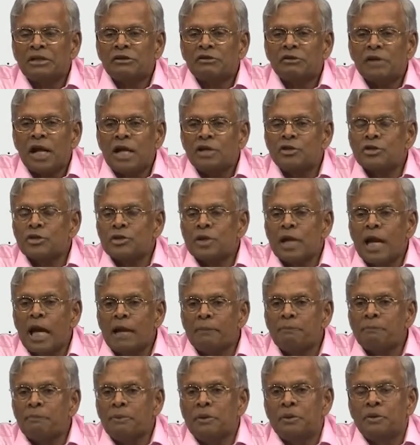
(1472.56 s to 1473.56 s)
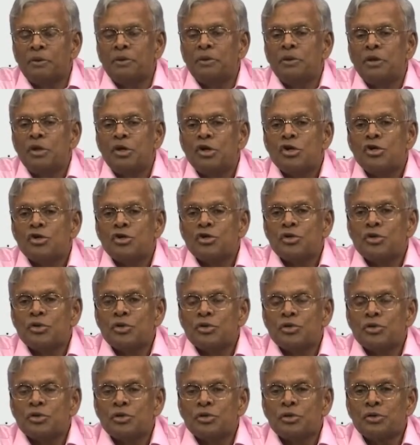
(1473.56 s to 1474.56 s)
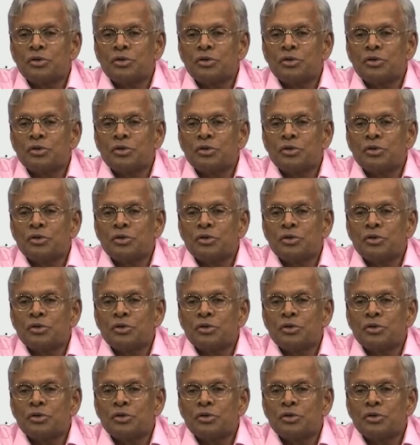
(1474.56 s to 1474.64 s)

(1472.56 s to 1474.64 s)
tries to help you to